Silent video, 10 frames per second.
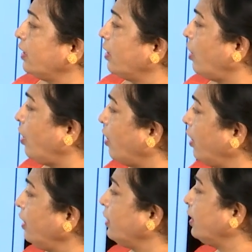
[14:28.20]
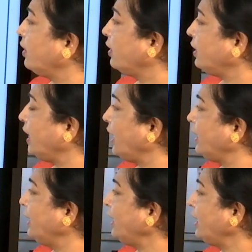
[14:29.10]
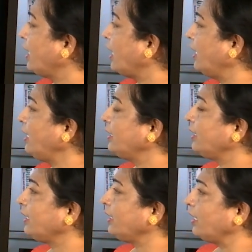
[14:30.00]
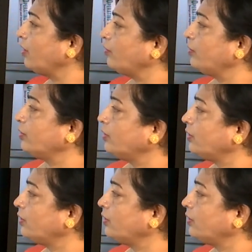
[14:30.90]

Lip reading: are AE and EF.